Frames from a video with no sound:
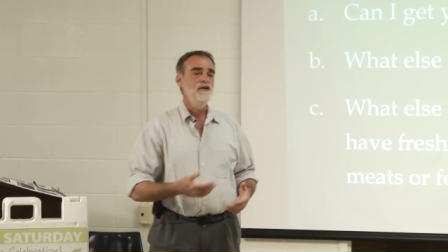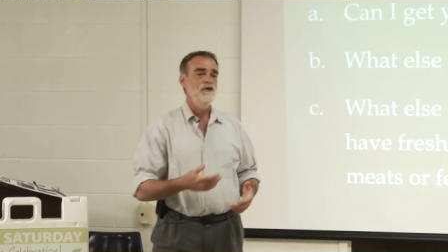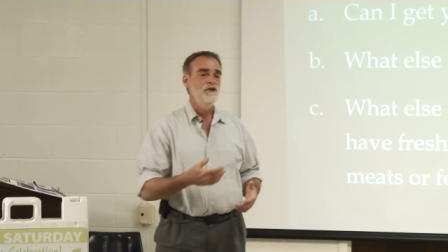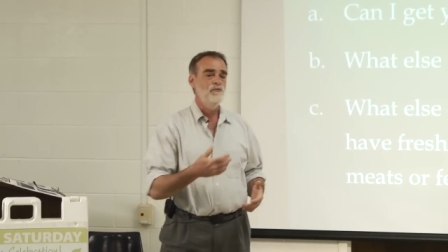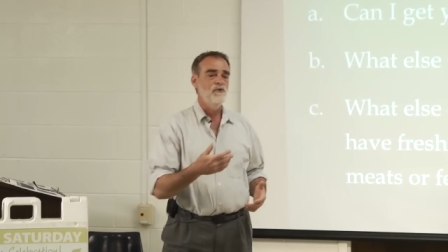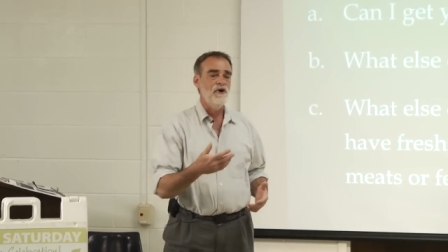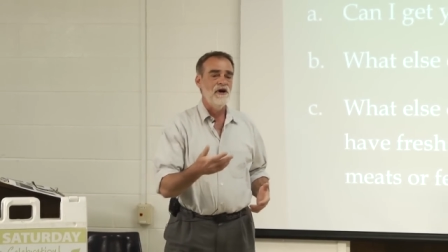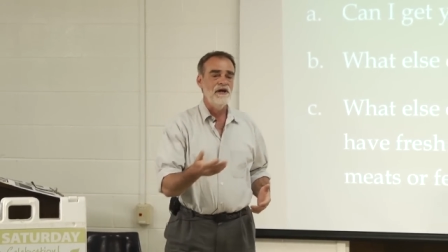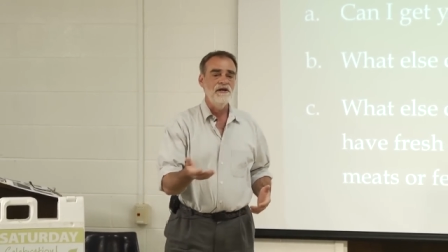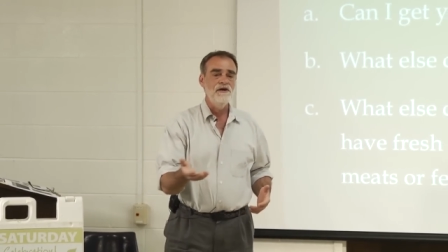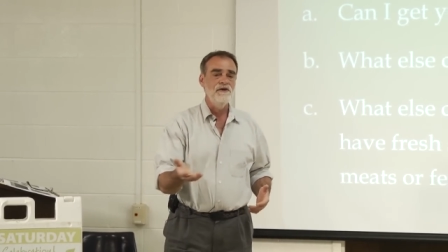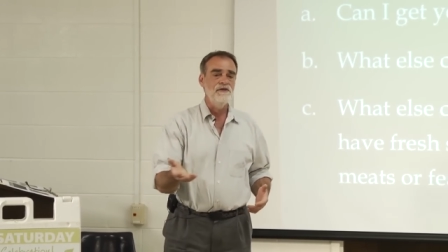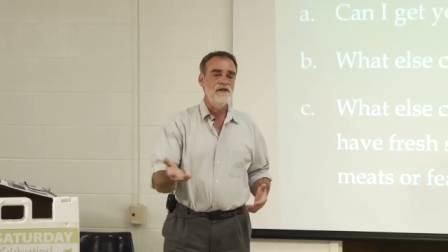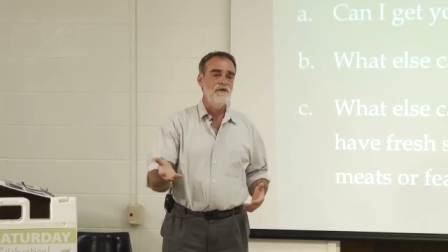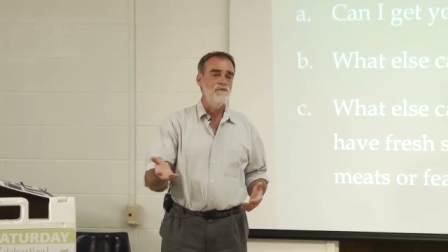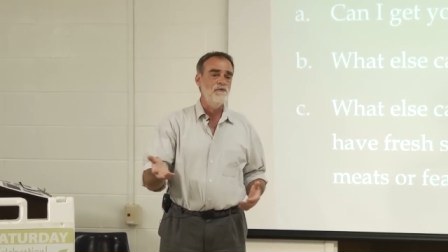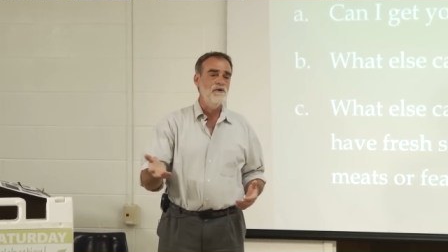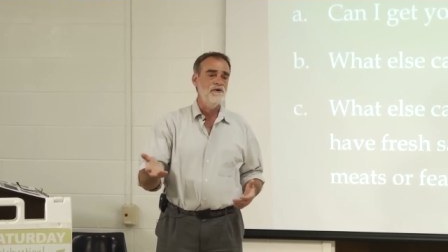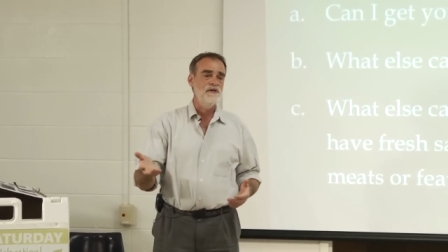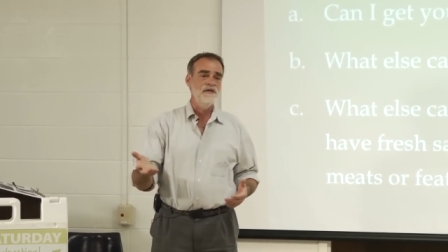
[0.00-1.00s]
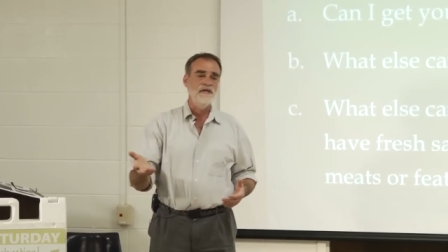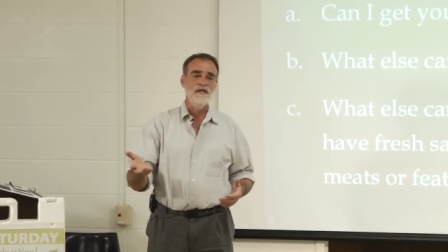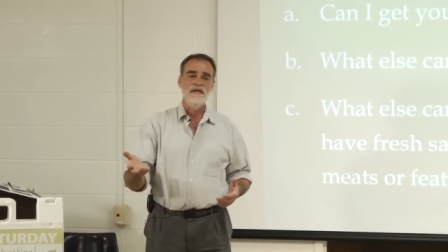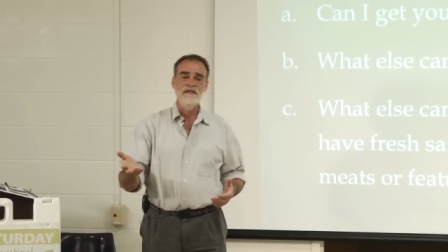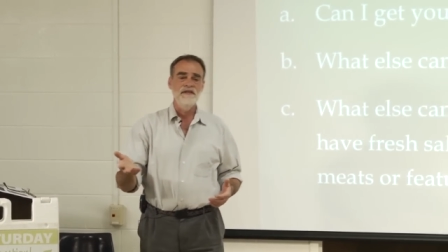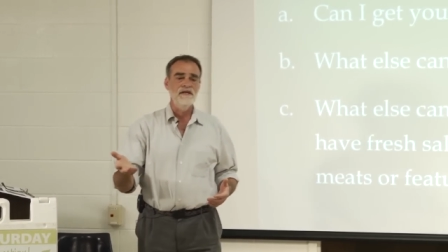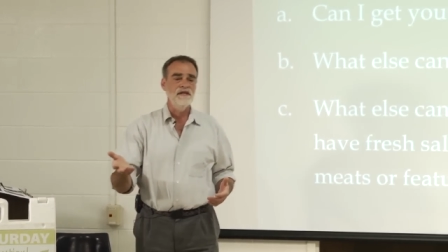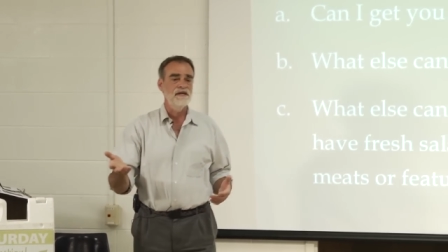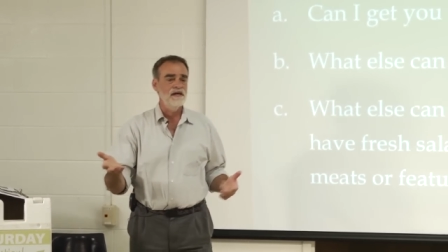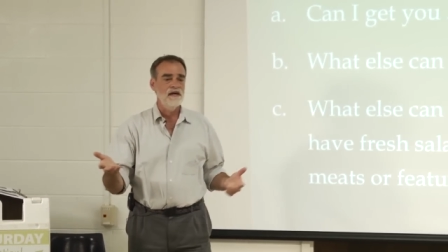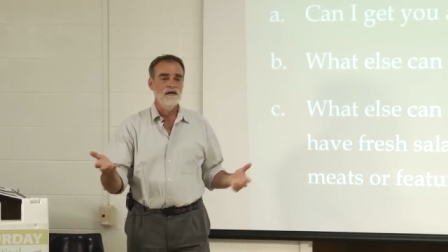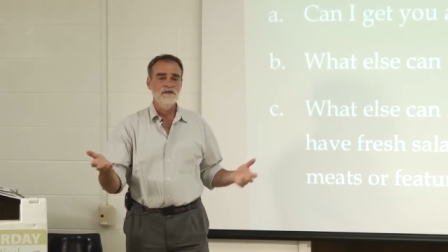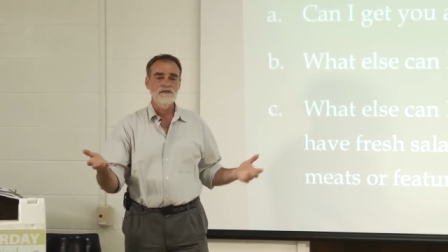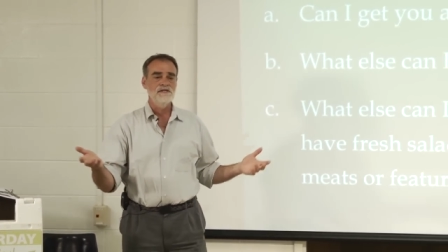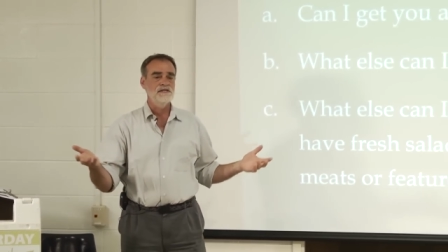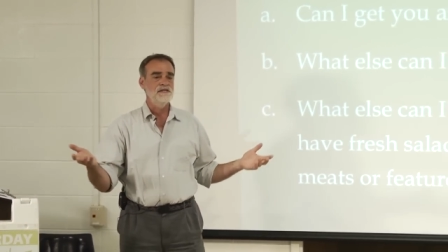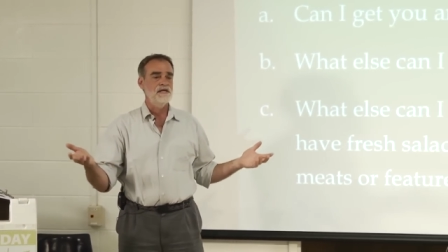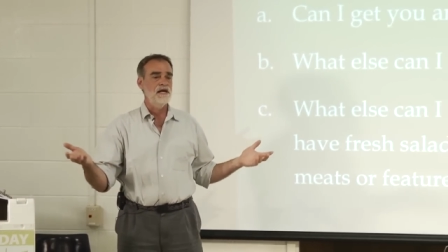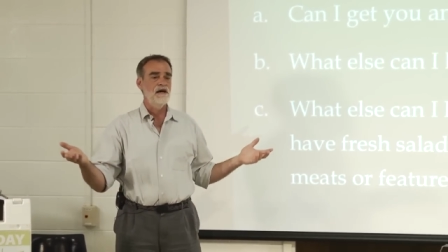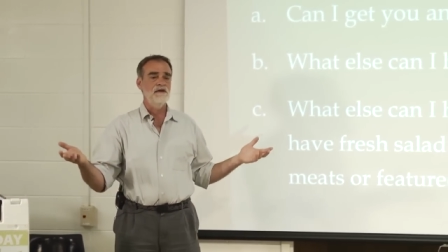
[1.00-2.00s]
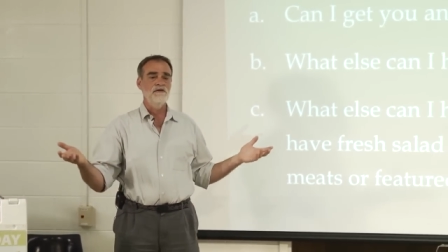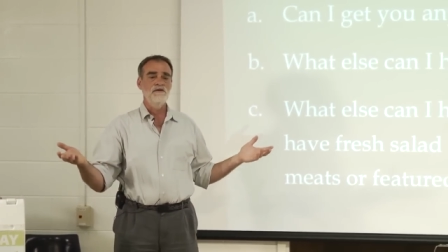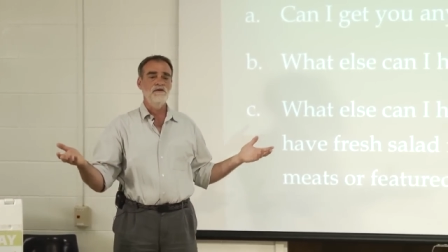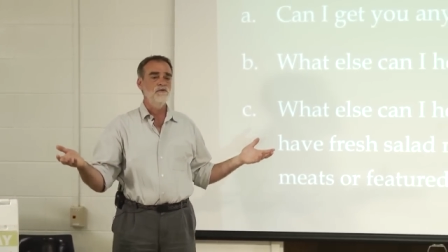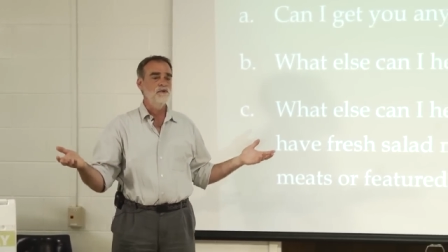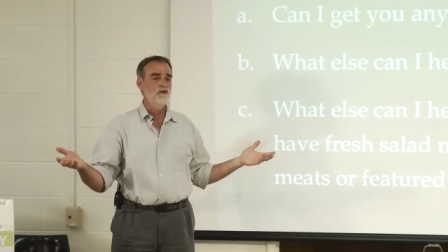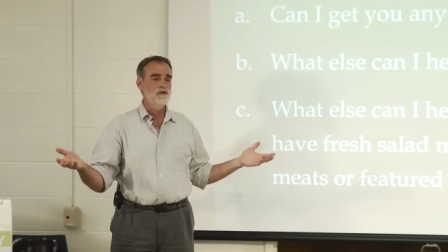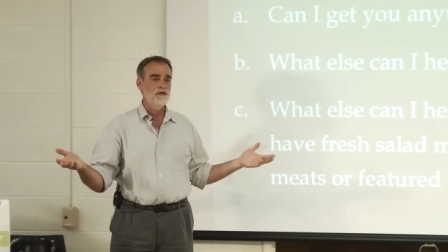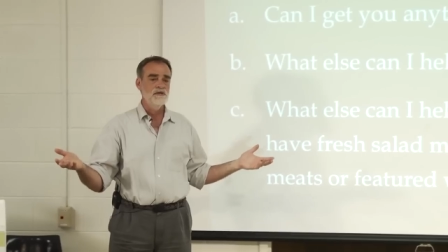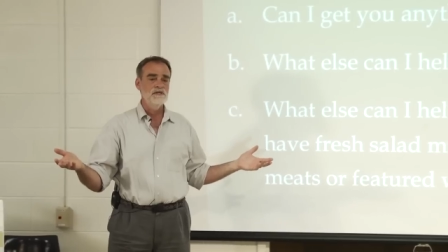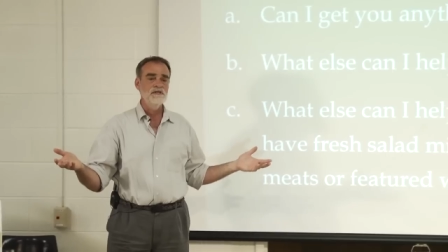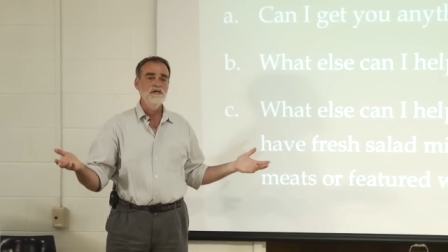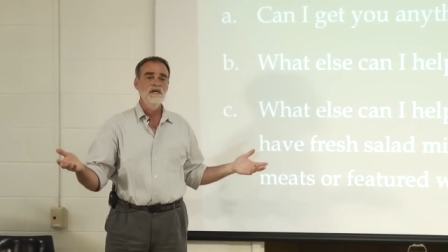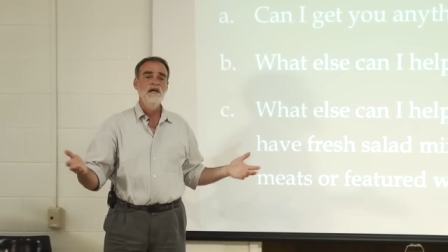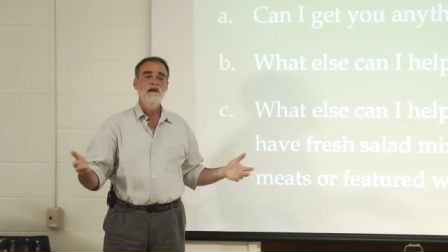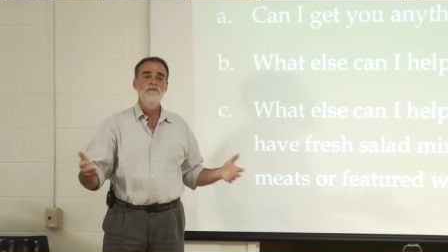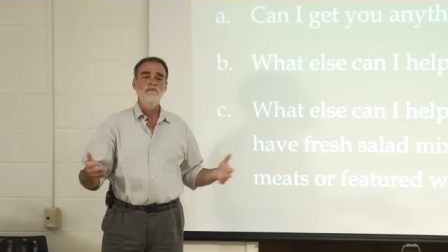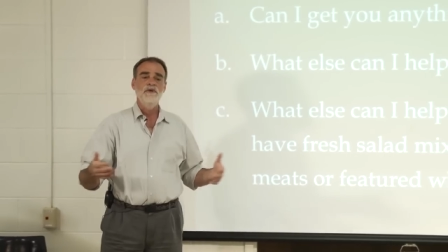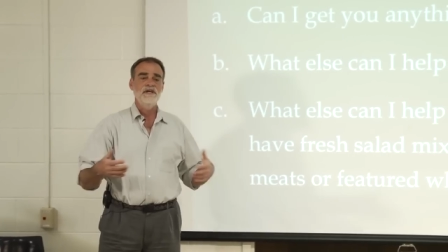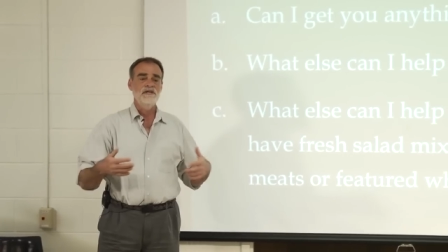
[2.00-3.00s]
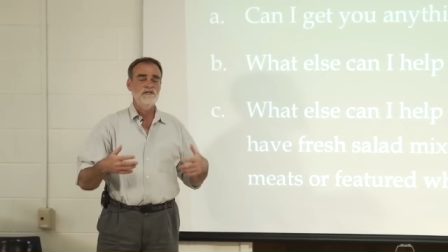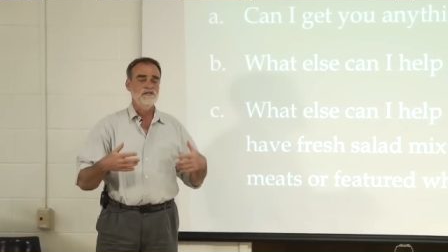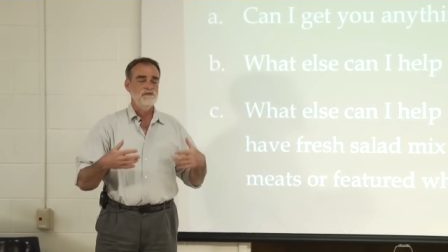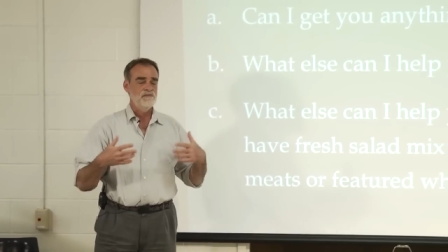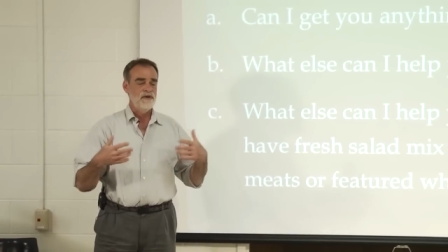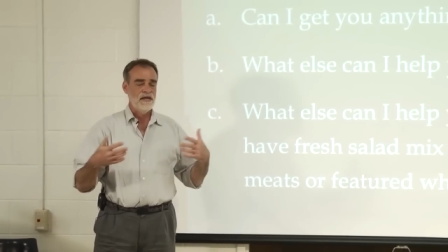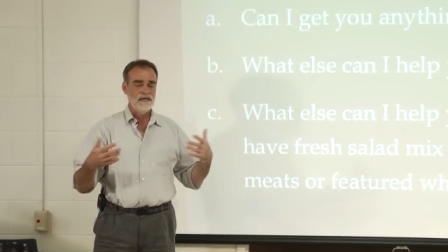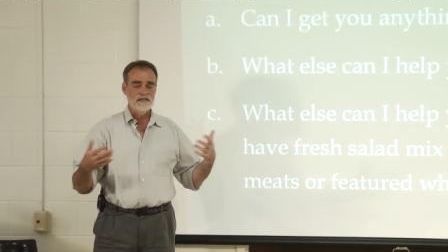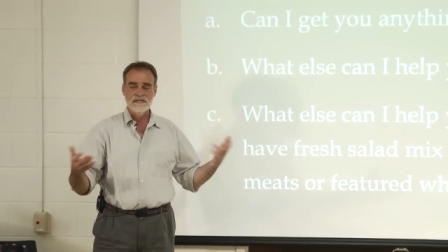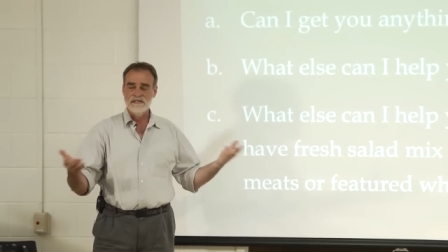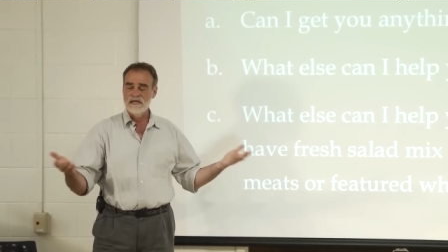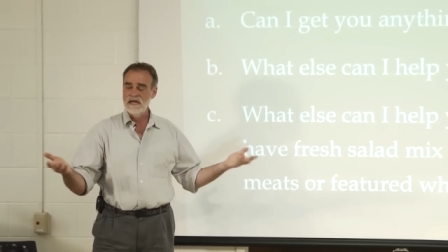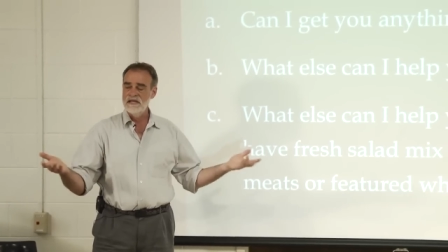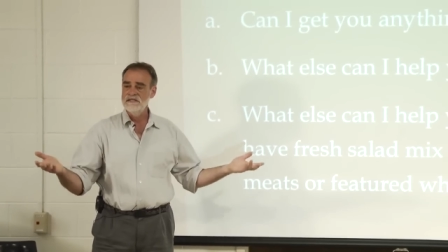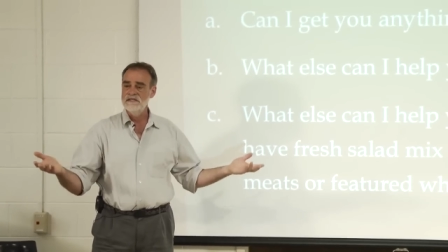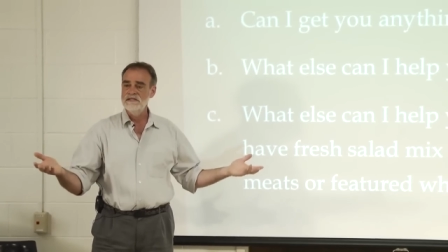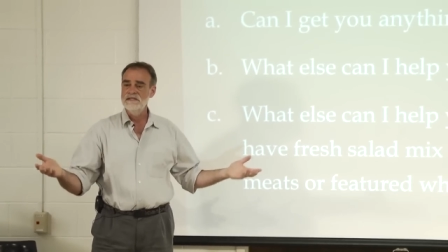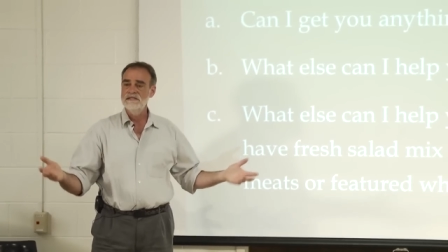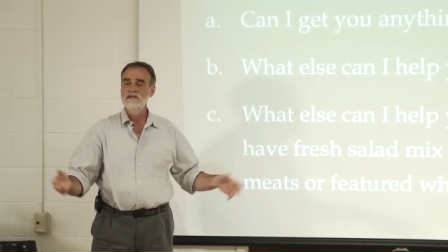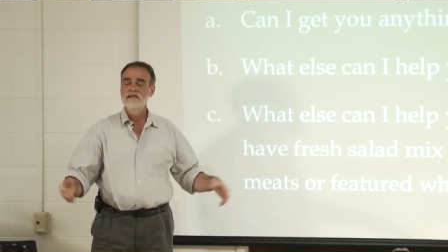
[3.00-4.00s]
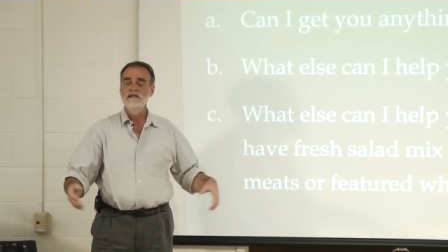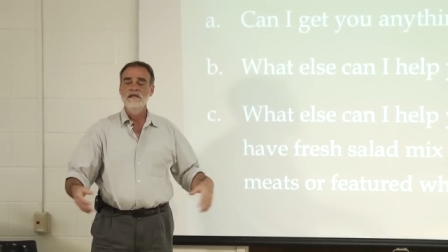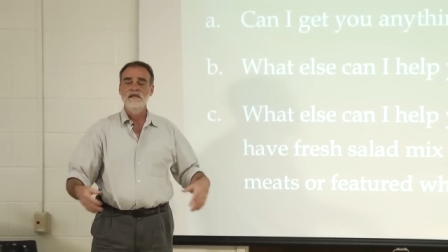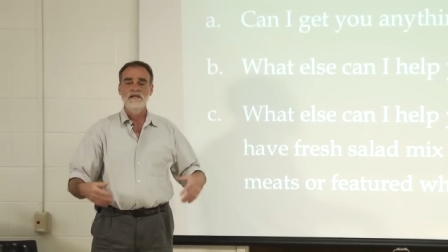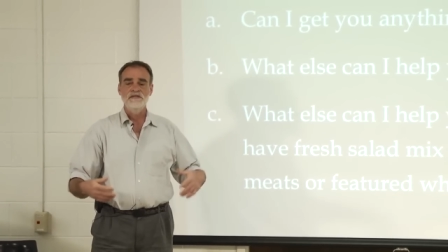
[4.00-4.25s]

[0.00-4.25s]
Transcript: You probably hear that more than anything else out in the world because it makes sense.